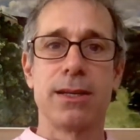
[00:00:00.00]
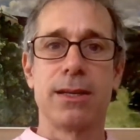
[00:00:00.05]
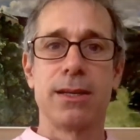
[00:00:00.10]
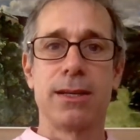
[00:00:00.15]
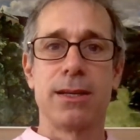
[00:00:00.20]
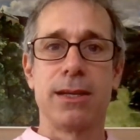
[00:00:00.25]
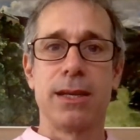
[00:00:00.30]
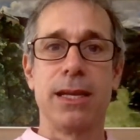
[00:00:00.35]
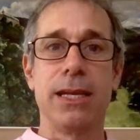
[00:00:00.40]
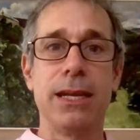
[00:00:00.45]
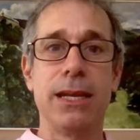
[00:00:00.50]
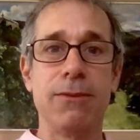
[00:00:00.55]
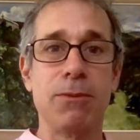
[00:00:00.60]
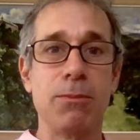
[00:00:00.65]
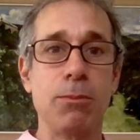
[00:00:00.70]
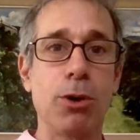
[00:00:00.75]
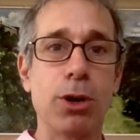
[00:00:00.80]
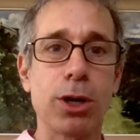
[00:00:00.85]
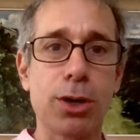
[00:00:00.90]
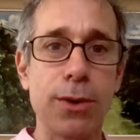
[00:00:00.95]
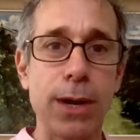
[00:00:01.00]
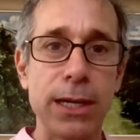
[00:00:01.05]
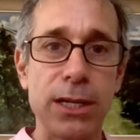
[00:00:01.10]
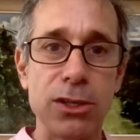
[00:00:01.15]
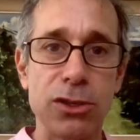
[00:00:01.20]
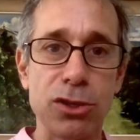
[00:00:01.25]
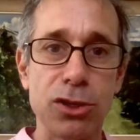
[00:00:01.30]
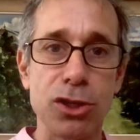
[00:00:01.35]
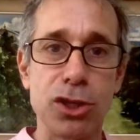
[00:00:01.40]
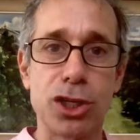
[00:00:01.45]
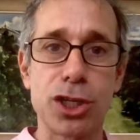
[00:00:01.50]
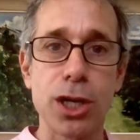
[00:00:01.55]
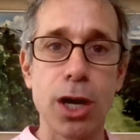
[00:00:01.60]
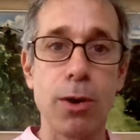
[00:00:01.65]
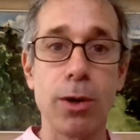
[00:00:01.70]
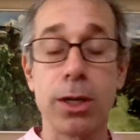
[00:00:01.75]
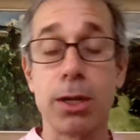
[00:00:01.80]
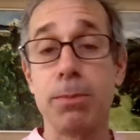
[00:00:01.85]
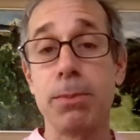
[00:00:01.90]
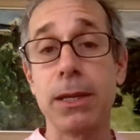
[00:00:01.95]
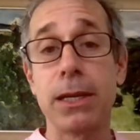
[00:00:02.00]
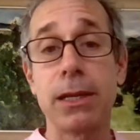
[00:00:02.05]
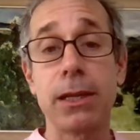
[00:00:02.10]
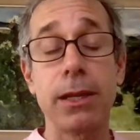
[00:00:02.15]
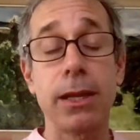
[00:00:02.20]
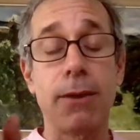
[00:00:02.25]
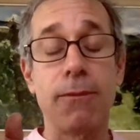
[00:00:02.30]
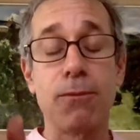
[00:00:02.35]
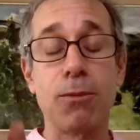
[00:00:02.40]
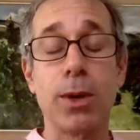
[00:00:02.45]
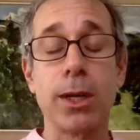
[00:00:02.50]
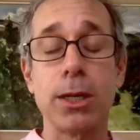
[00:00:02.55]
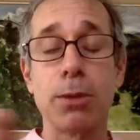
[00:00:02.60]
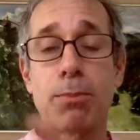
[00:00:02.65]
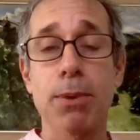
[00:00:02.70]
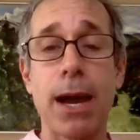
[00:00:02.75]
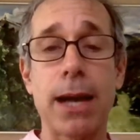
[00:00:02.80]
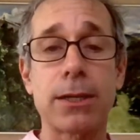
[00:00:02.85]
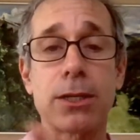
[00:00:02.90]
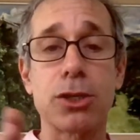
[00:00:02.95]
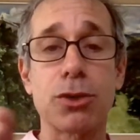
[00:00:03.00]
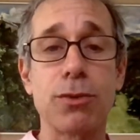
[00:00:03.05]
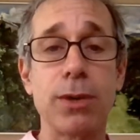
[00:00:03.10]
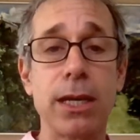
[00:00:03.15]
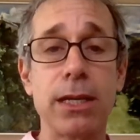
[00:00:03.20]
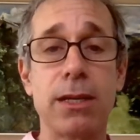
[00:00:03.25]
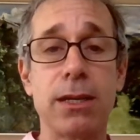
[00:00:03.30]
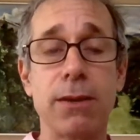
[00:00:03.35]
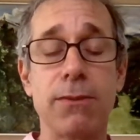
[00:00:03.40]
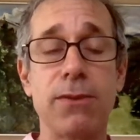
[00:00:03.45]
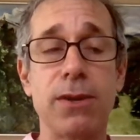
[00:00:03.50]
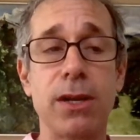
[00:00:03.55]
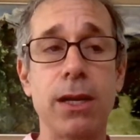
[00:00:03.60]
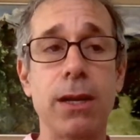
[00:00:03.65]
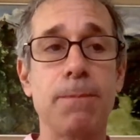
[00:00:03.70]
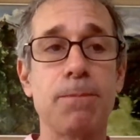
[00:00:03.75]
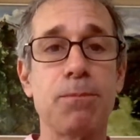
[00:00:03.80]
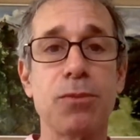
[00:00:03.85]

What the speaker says: And even more courageous, to show it. To be clear, when you practice creativity,